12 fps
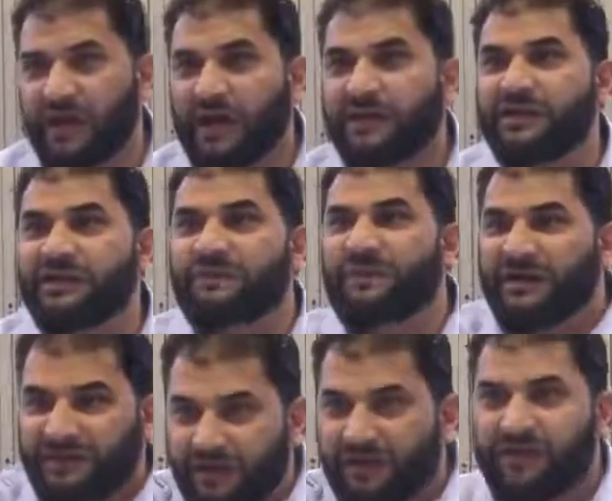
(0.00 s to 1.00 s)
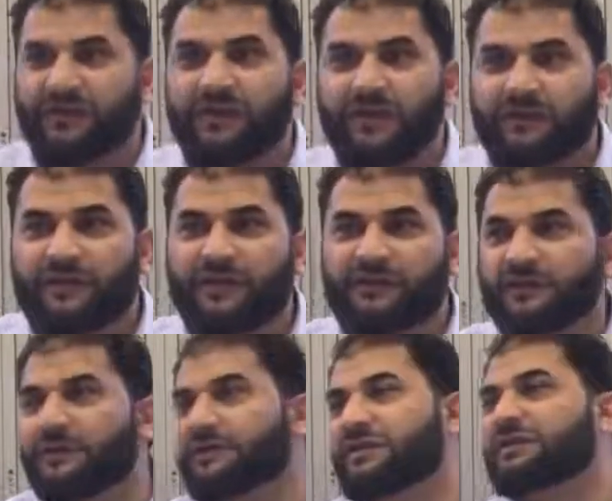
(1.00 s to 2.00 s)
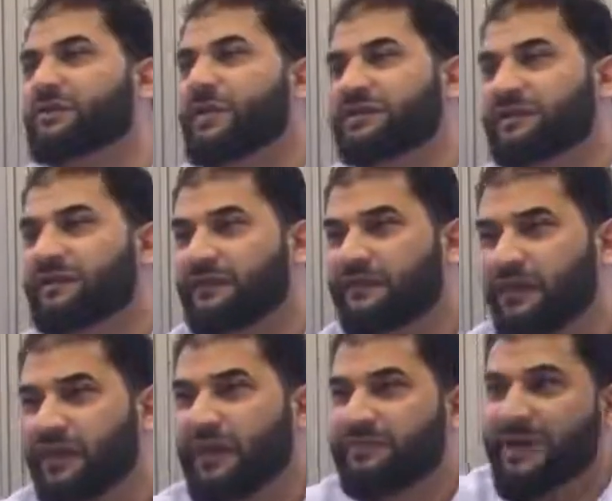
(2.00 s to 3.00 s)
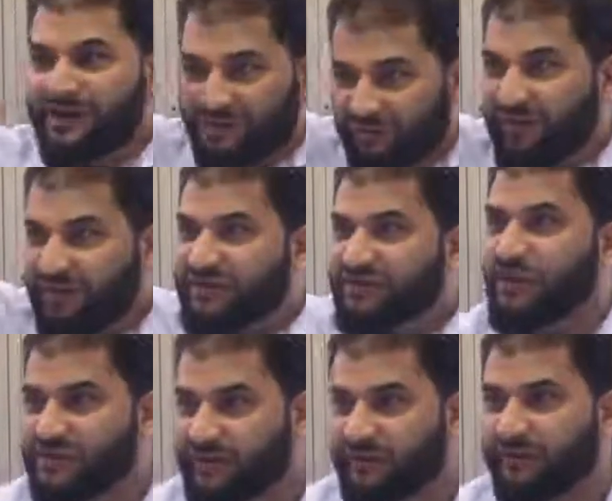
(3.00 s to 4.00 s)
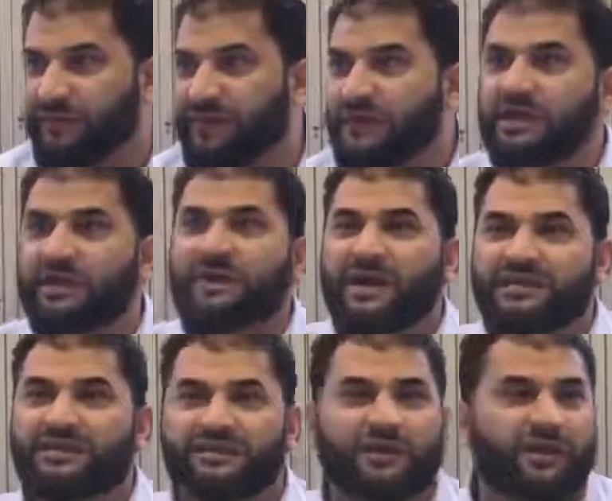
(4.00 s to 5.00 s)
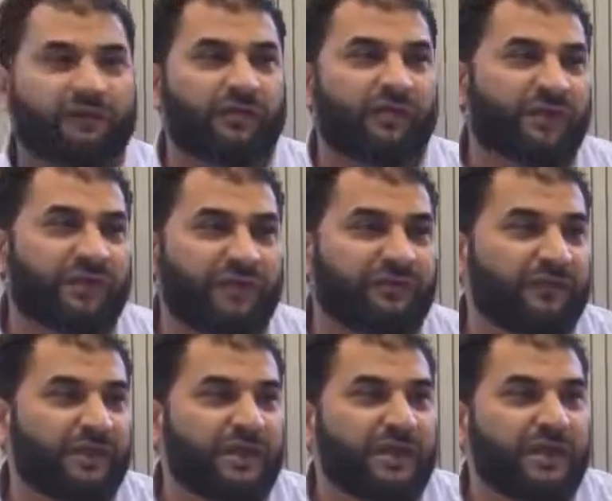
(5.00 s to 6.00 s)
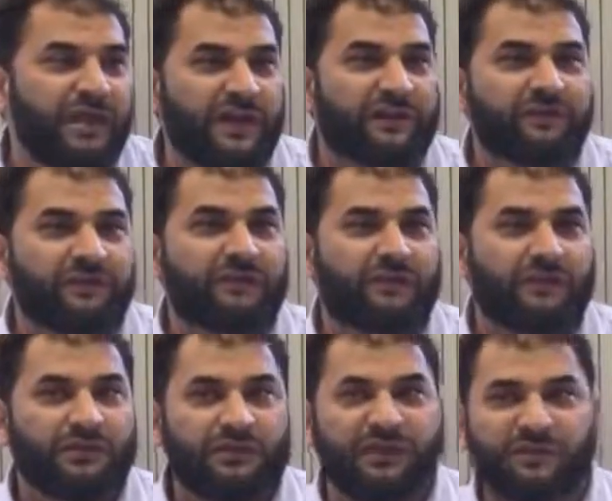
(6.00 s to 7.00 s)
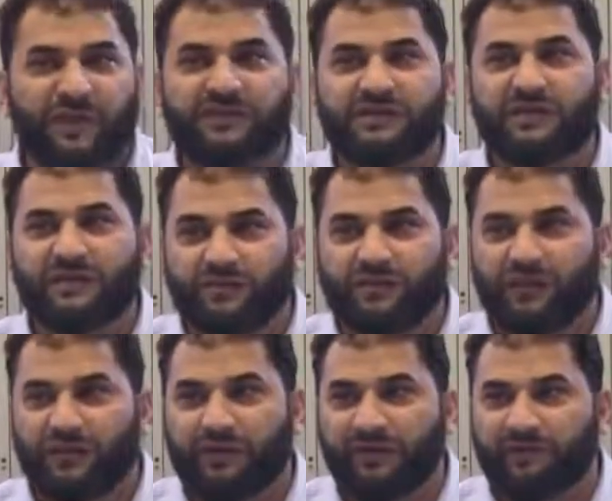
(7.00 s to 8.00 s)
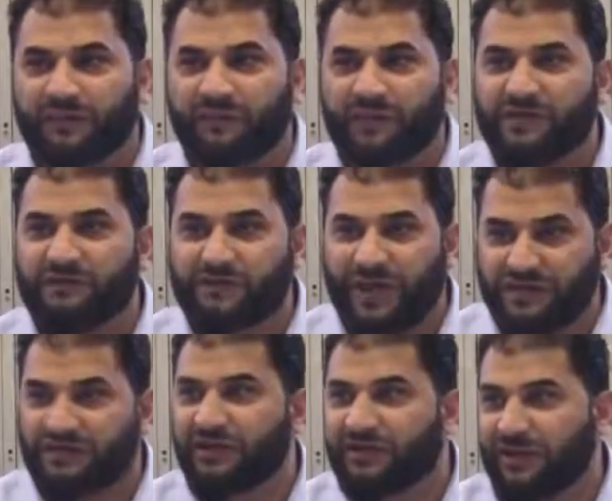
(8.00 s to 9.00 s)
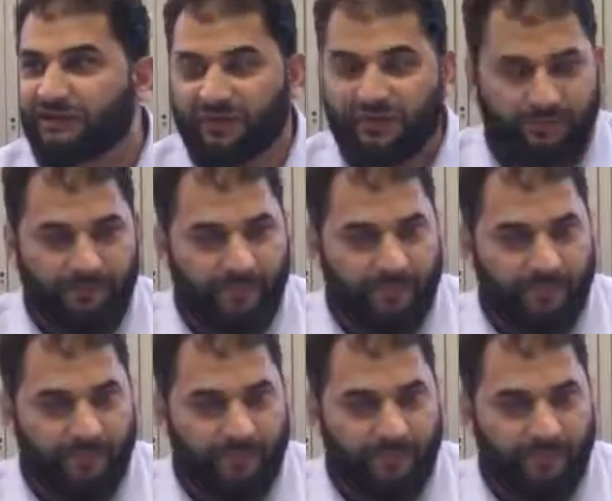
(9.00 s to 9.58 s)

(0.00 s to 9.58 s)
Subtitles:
And he depicted certain situations, imaginary situations, he imagined from himself, if the speech is historical, if the speech was actually delivered.